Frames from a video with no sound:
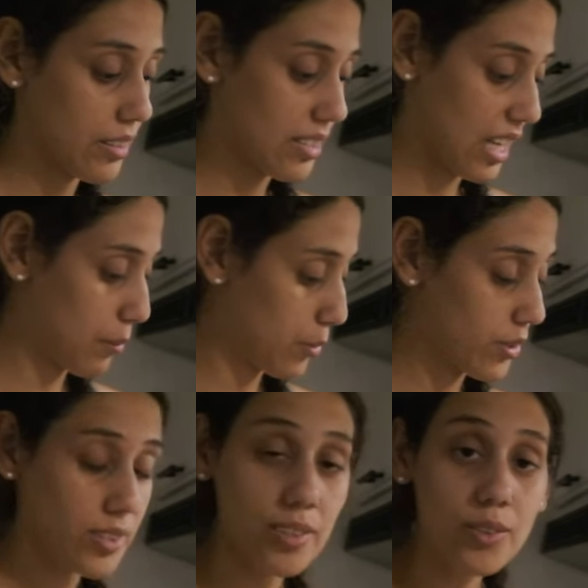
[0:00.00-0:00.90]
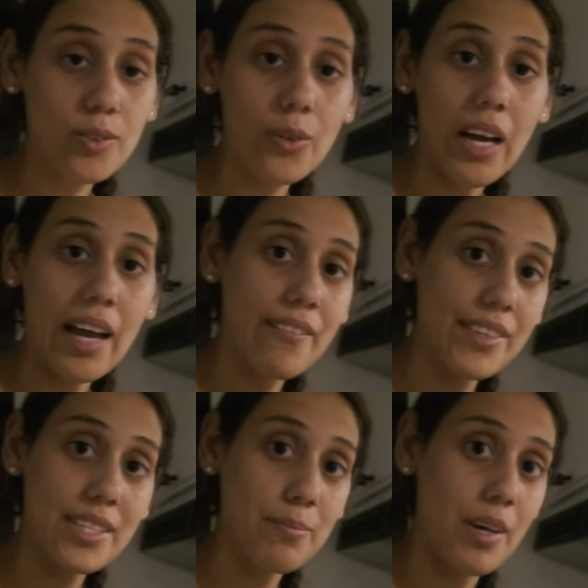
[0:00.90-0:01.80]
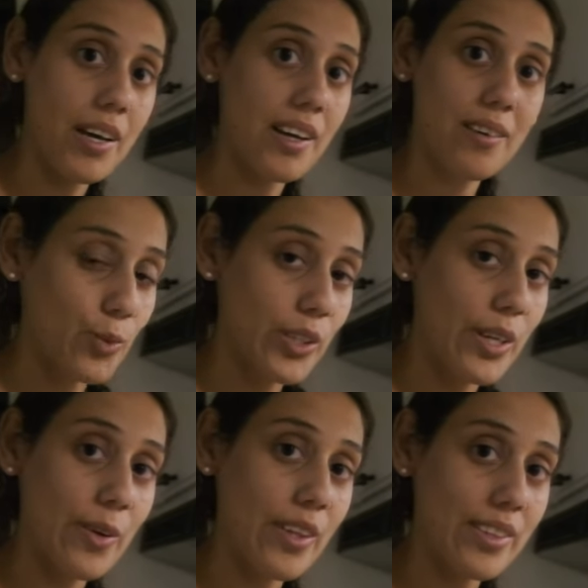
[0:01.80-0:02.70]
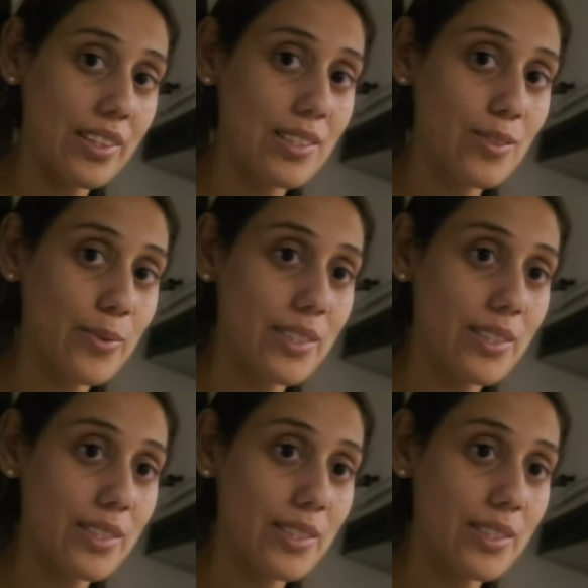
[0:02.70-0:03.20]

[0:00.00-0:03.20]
is able to have this mug will know that this